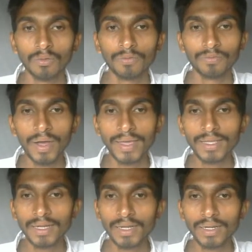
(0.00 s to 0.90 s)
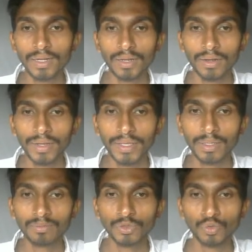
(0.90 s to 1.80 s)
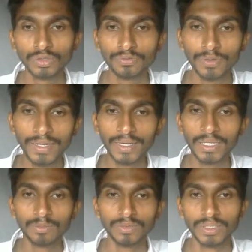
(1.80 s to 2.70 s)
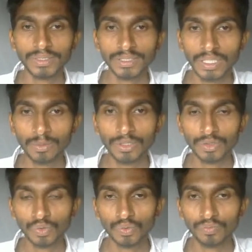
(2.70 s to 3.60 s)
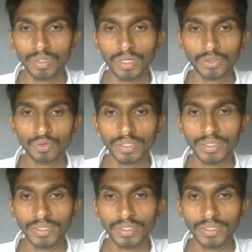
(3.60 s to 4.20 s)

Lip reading: file name, use file name, that's gonna be true, so that